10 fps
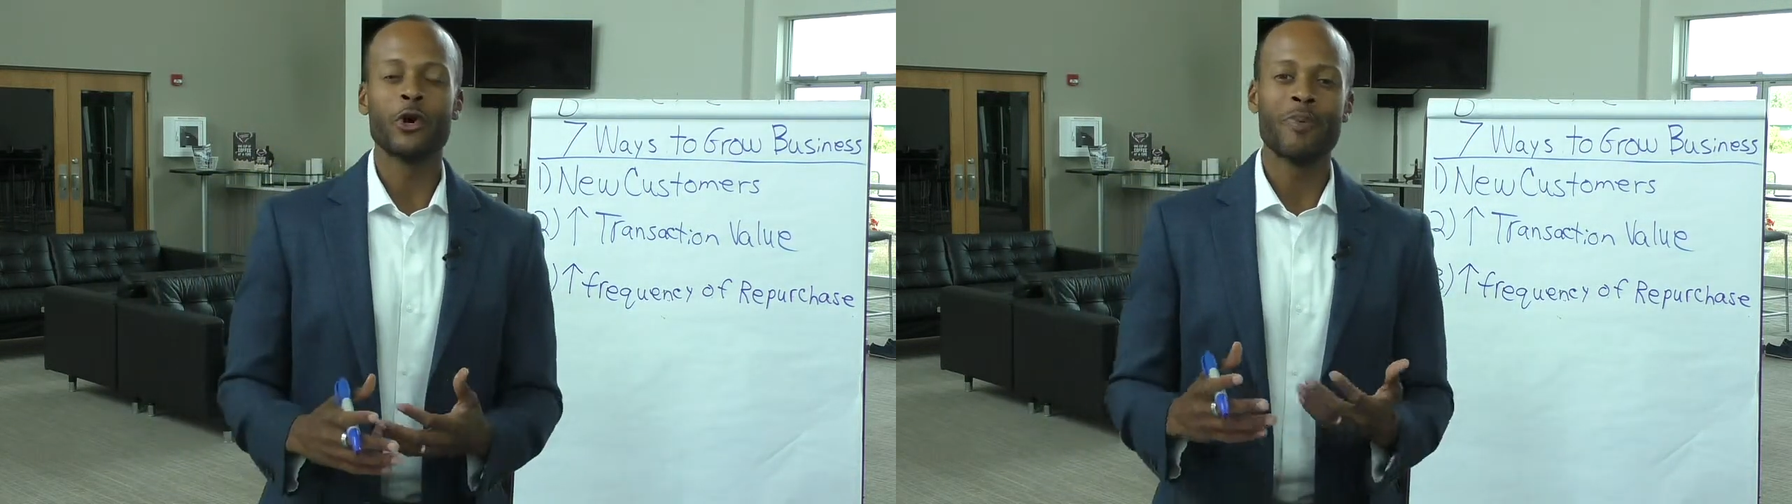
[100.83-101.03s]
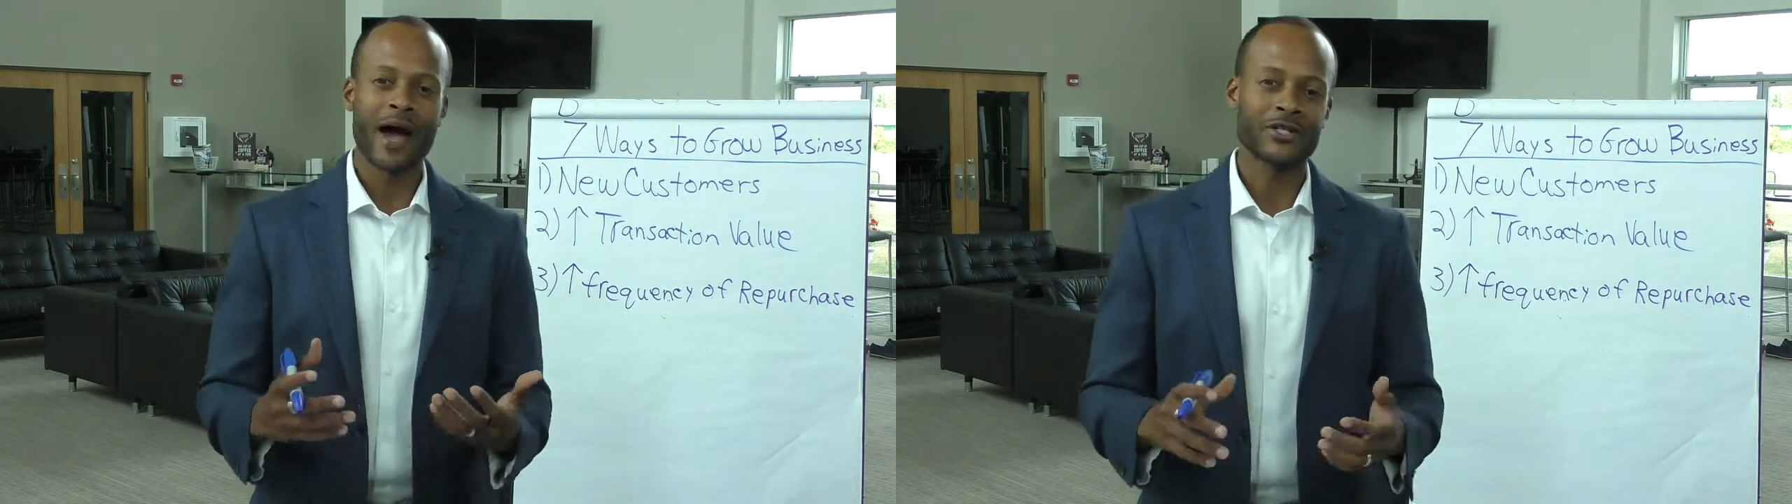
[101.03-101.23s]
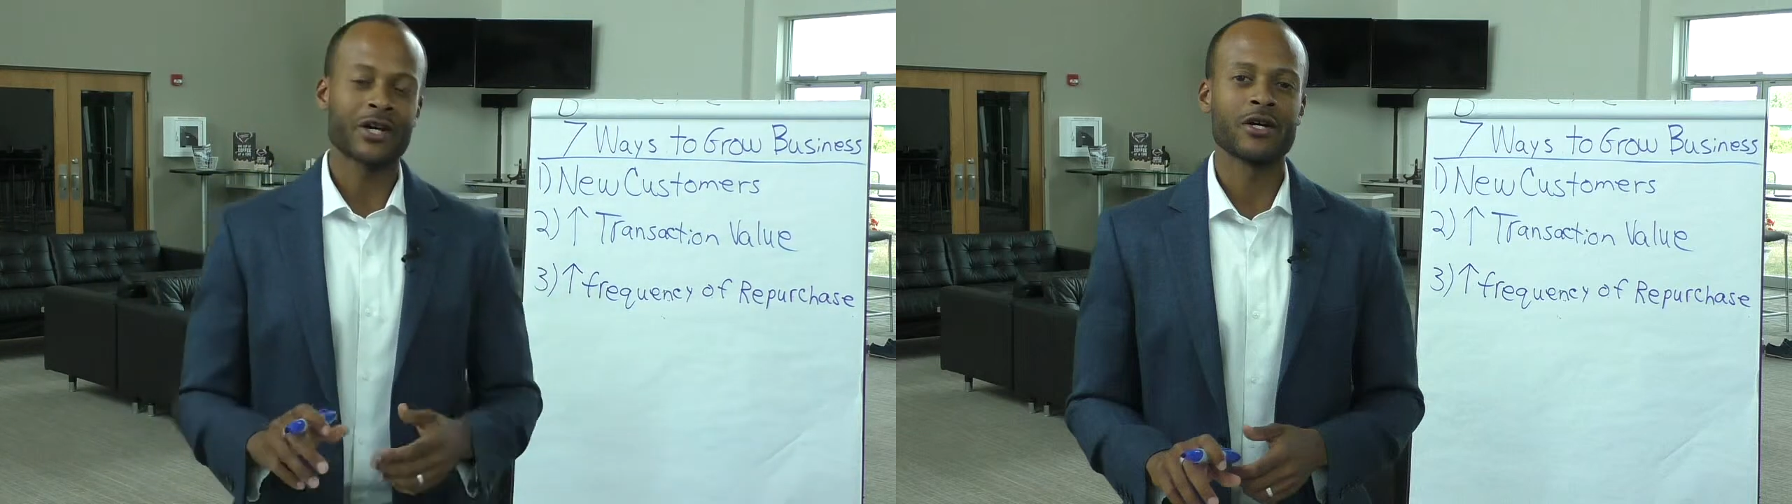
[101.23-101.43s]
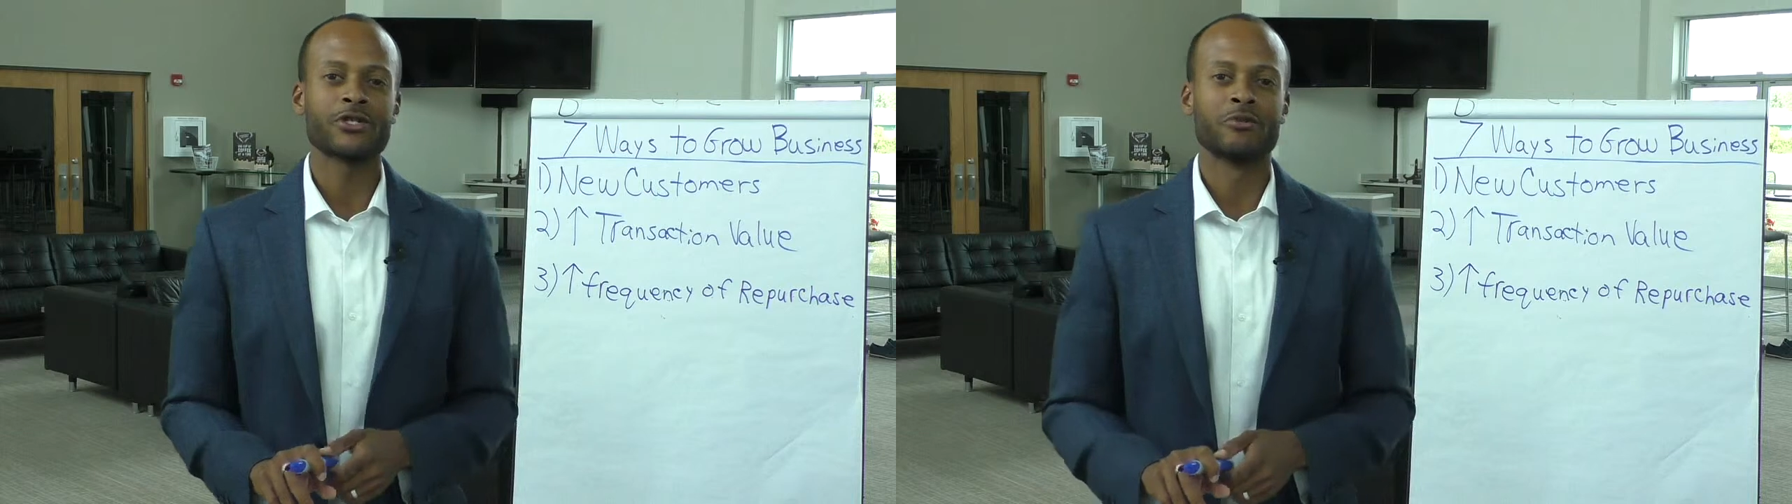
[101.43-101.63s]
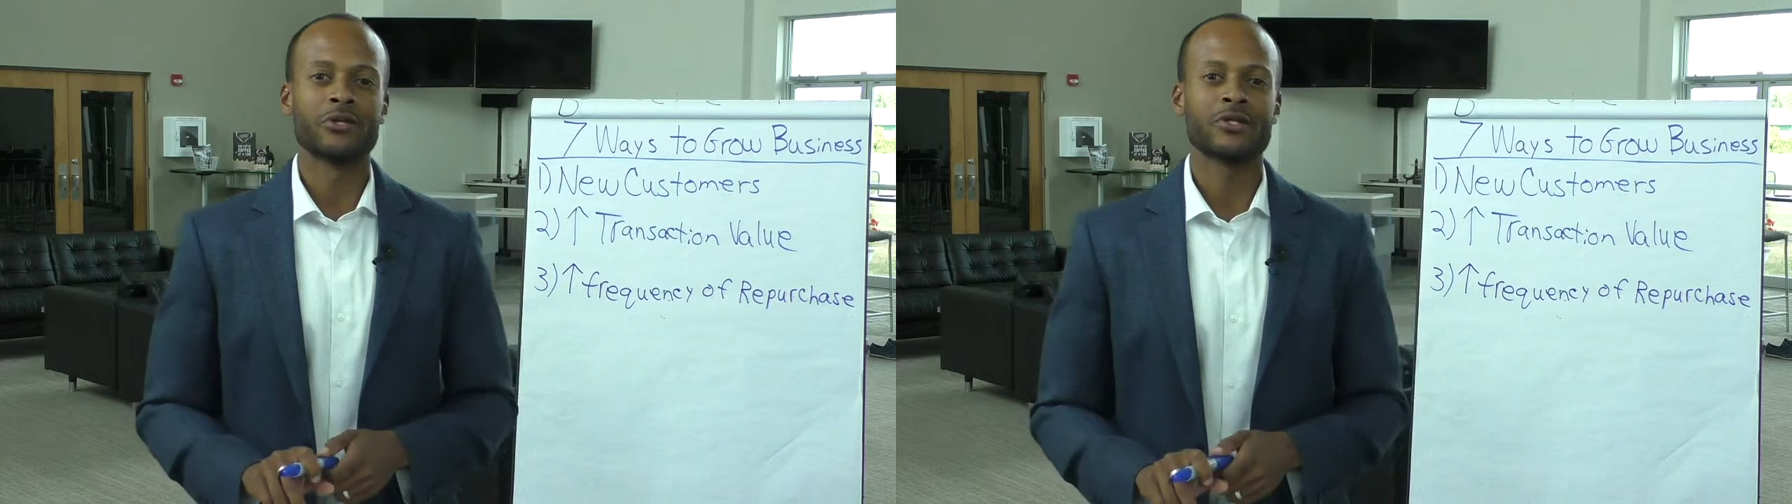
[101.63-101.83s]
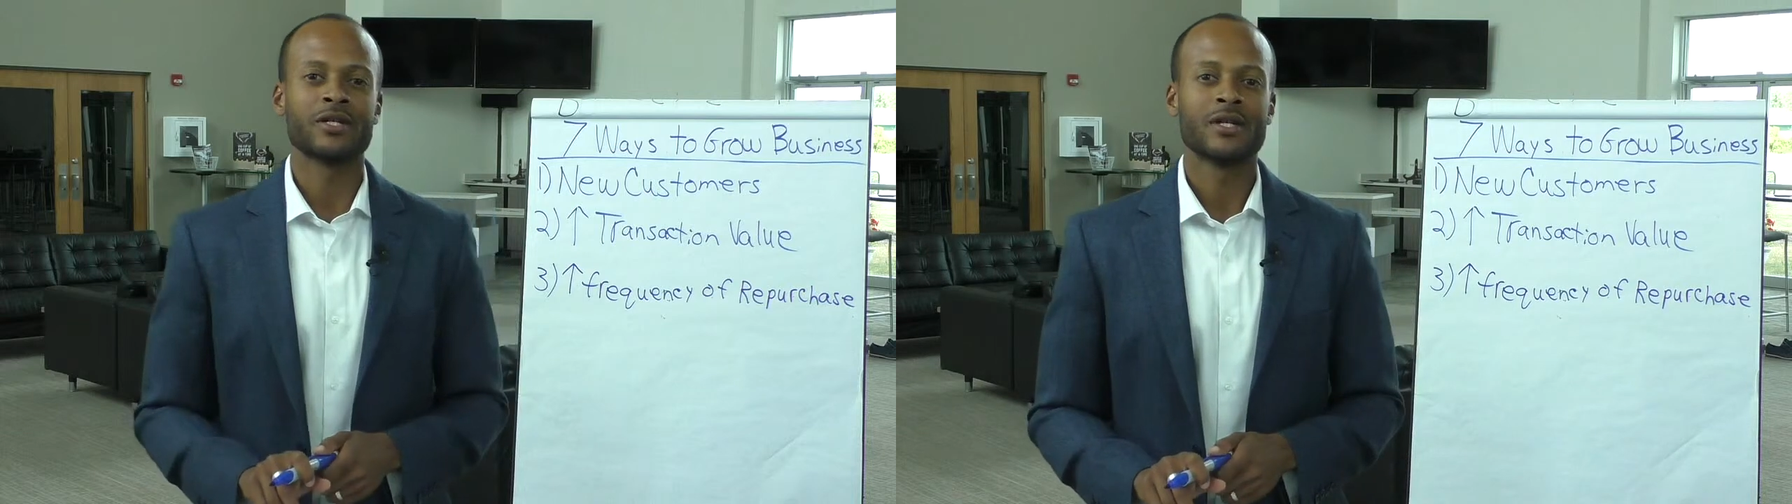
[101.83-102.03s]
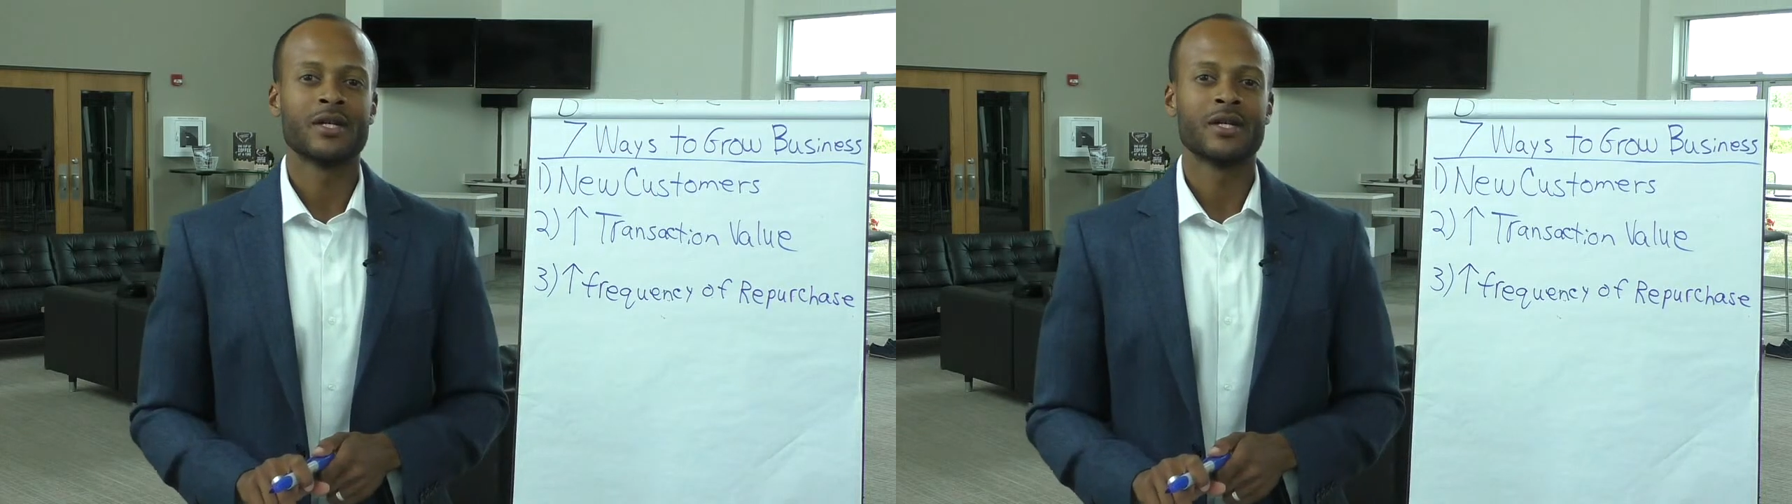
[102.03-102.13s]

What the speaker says: your past customers.